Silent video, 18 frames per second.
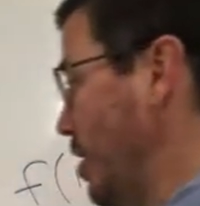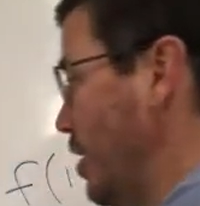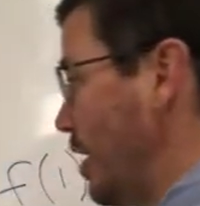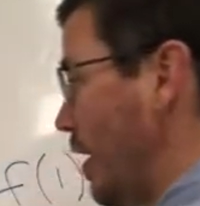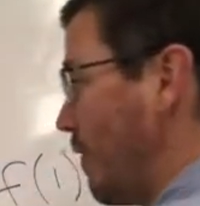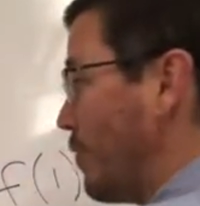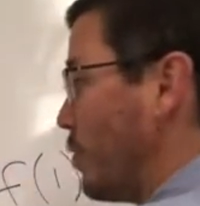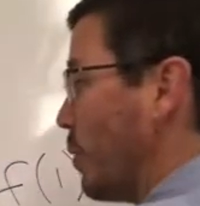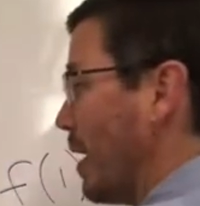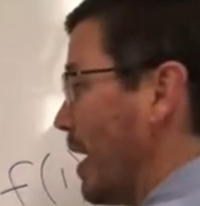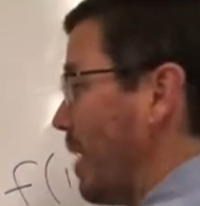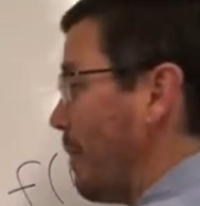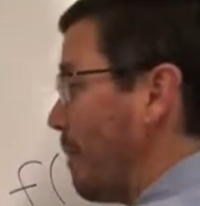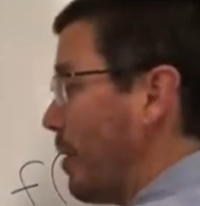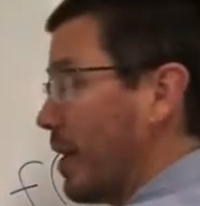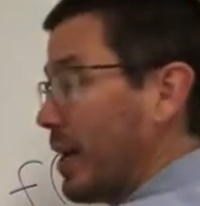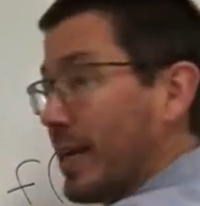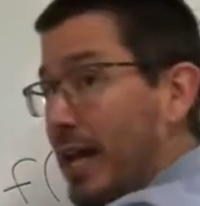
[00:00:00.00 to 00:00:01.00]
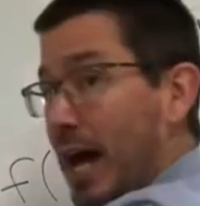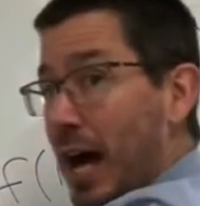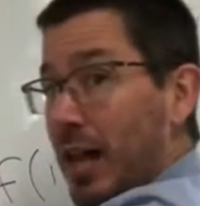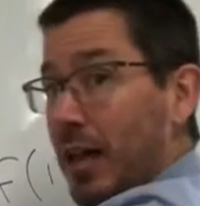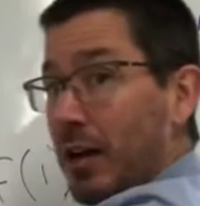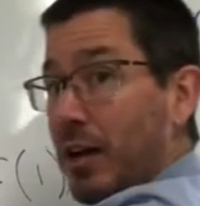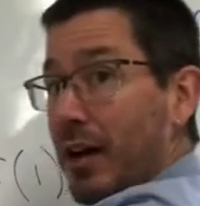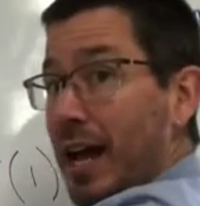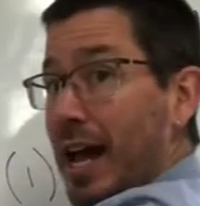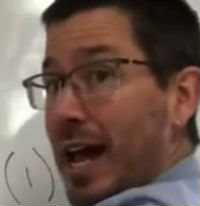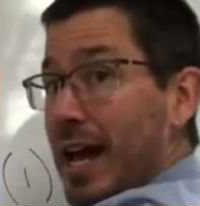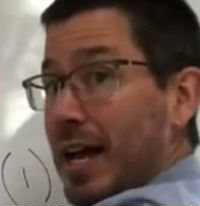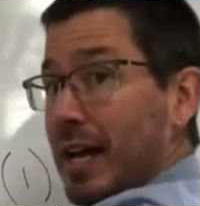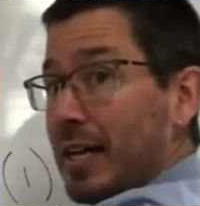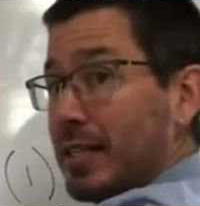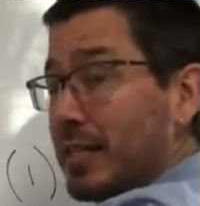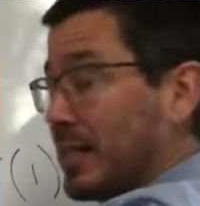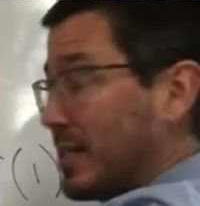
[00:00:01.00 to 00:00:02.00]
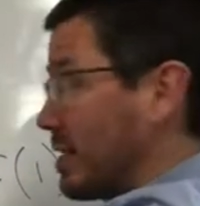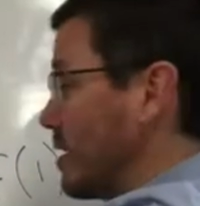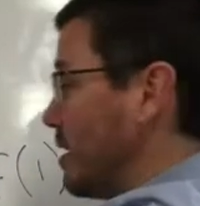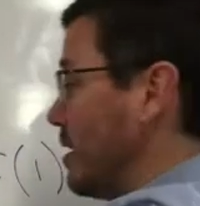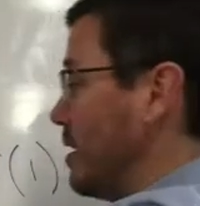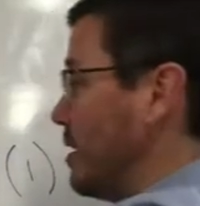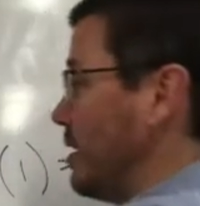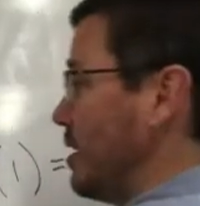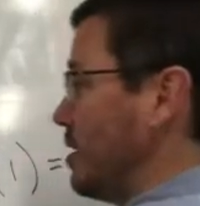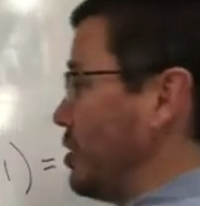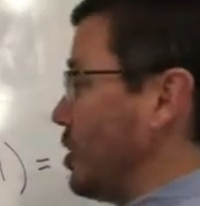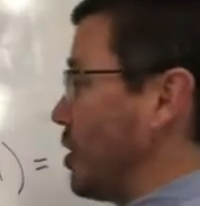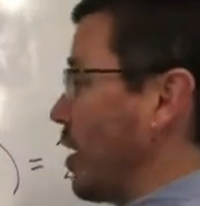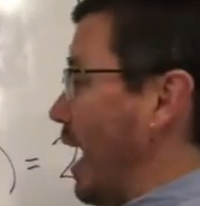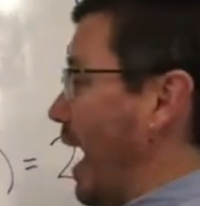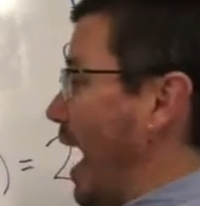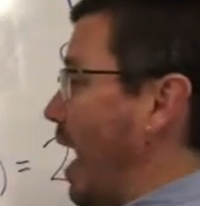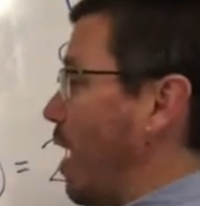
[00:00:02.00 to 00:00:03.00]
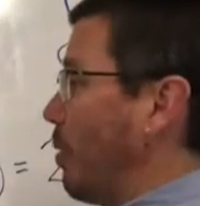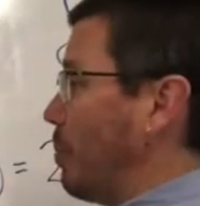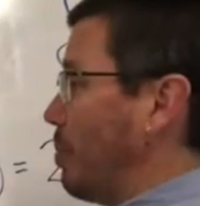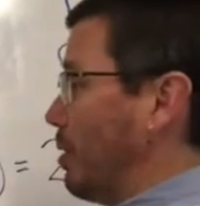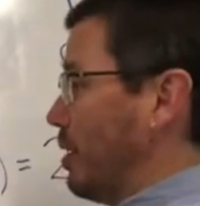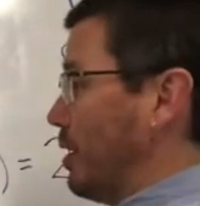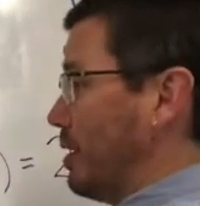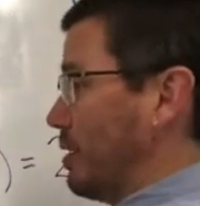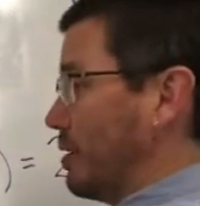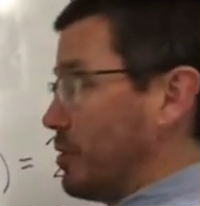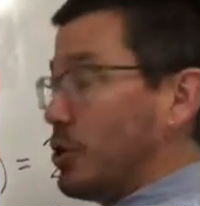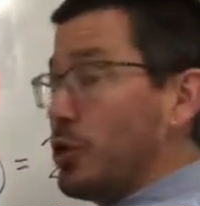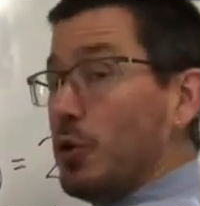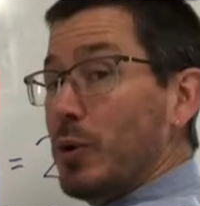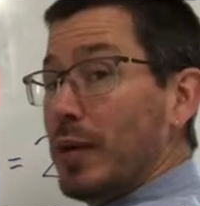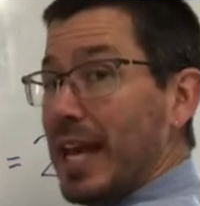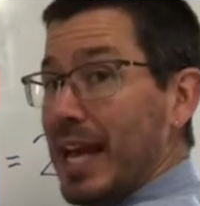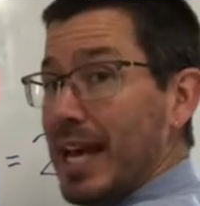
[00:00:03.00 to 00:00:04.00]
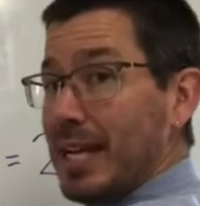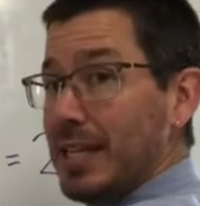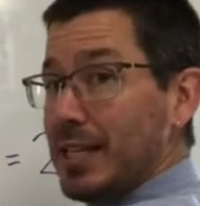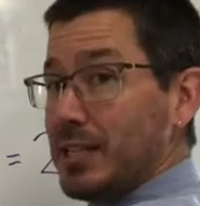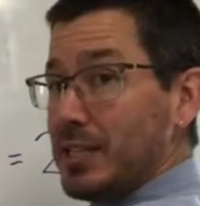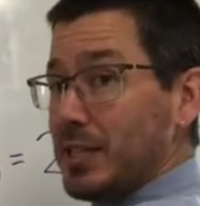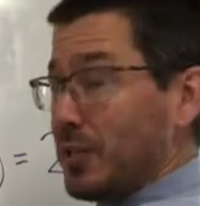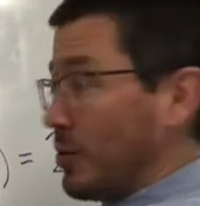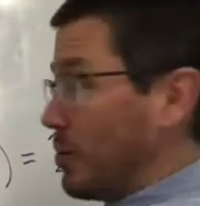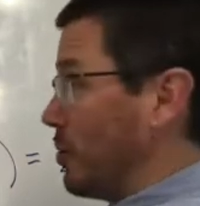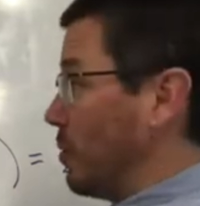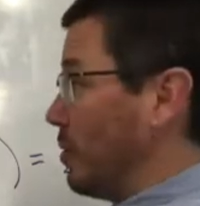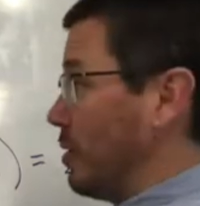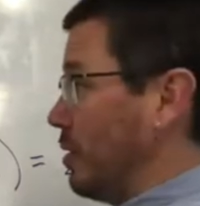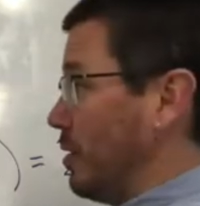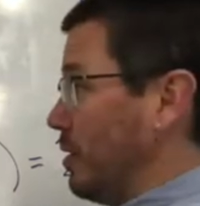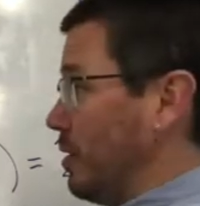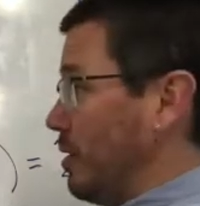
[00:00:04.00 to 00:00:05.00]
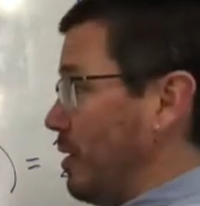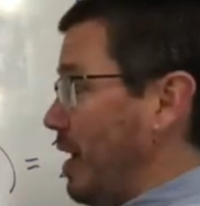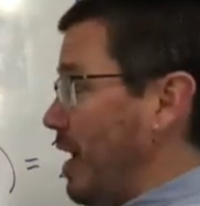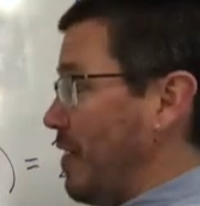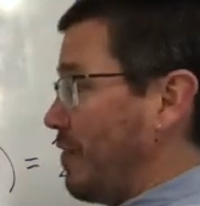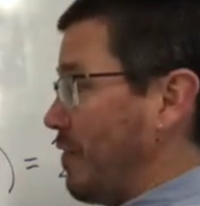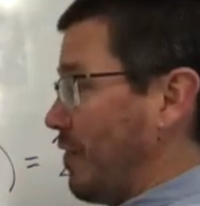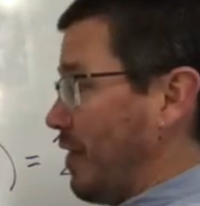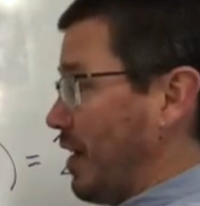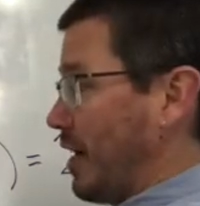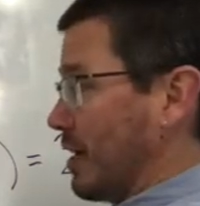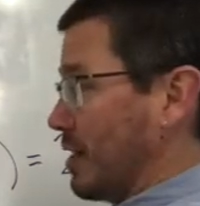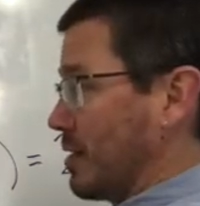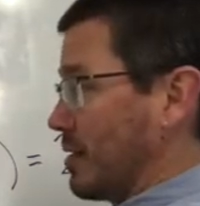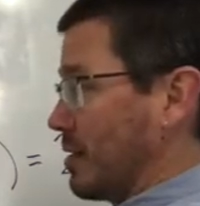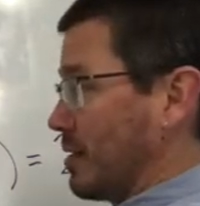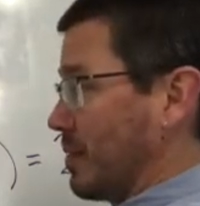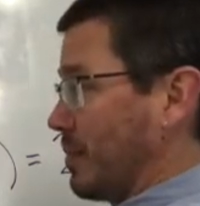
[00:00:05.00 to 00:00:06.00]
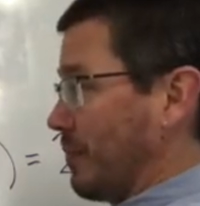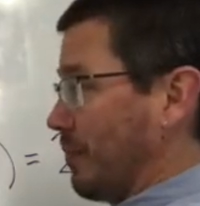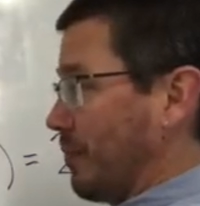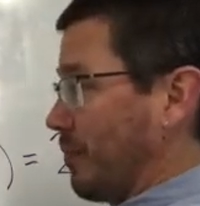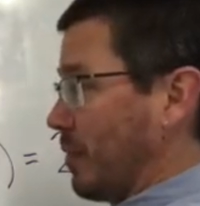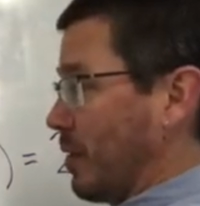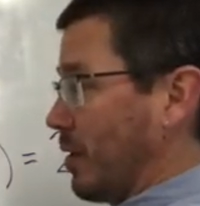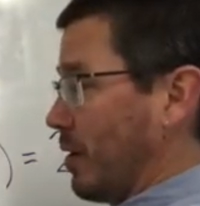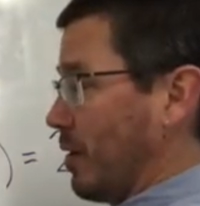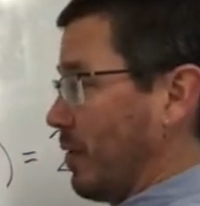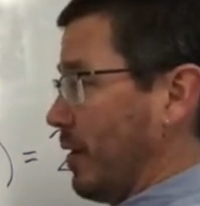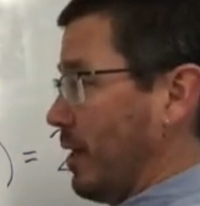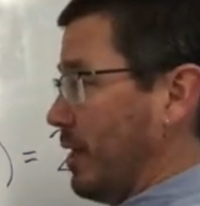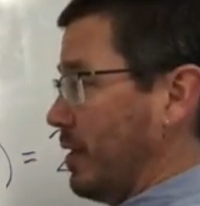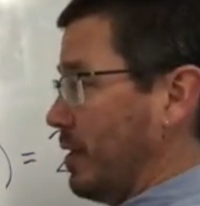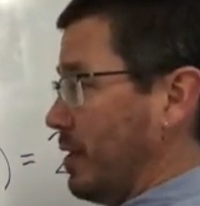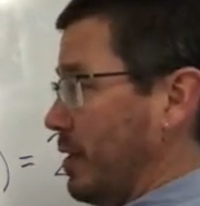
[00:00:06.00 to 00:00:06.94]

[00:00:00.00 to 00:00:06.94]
If you input $1, X, she's gonna output 2 candies to you, F of X, all right?